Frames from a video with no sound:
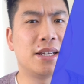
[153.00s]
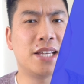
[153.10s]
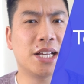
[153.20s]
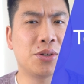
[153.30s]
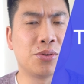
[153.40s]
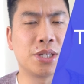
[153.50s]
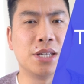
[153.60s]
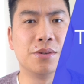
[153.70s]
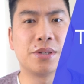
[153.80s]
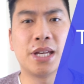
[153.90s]
technical
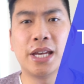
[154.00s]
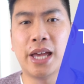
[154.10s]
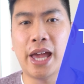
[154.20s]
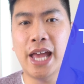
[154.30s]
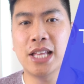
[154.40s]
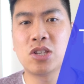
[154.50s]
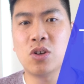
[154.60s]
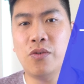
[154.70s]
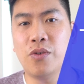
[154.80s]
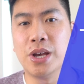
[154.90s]
skills, and
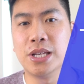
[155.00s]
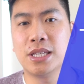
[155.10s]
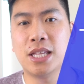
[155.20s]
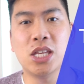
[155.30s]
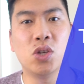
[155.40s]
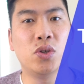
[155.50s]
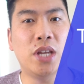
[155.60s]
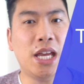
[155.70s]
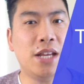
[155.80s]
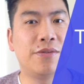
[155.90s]
softwares that you
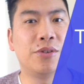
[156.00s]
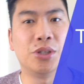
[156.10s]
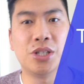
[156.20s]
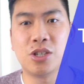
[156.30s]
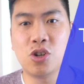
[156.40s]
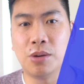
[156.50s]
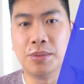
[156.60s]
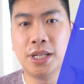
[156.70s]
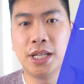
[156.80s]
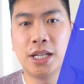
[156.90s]
need for this
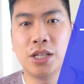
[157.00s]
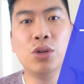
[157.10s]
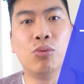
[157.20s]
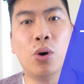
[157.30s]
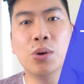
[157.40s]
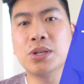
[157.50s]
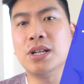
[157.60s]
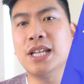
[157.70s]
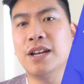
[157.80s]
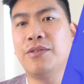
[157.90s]
job. You will also
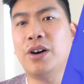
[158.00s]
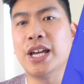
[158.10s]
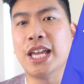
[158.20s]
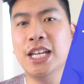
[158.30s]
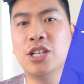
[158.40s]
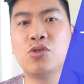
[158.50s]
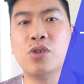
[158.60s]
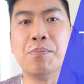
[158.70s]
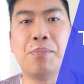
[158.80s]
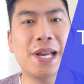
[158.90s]
identify
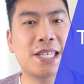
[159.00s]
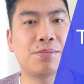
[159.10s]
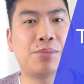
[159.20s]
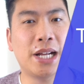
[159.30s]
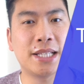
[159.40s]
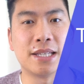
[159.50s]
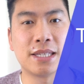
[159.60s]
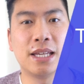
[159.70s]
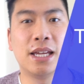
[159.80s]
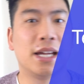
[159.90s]
industry best
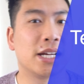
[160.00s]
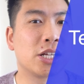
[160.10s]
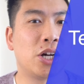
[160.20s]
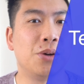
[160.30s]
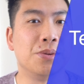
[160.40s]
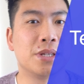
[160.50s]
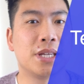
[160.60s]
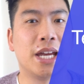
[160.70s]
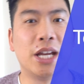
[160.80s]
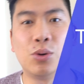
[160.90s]
practice, codes,
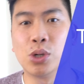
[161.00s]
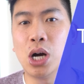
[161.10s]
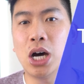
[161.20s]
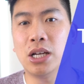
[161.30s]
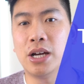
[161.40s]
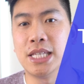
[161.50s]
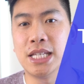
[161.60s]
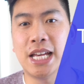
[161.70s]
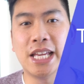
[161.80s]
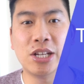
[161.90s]
and all guidelines
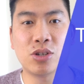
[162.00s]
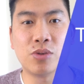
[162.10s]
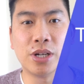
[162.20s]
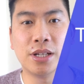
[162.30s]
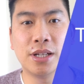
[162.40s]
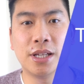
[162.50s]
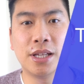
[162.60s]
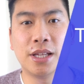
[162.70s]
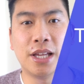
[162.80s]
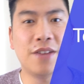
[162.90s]
in that industry.
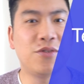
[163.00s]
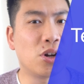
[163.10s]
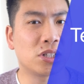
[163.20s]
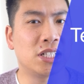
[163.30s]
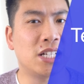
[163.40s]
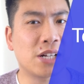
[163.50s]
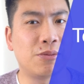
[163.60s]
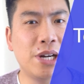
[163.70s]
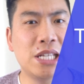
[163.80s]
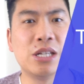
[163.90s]
If not, conduct
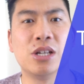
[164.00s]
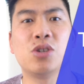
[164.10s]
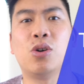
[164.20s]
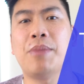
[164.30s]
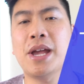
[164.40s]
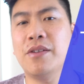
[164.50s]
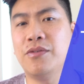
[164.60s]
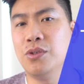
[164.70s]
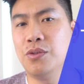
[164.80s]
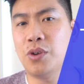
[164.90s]
research or make a
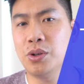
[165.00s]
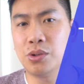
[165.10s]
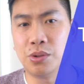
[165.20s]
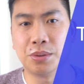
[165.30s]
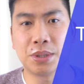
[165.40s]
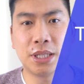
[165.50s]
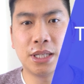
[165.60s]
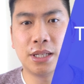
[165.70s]
few phone calls.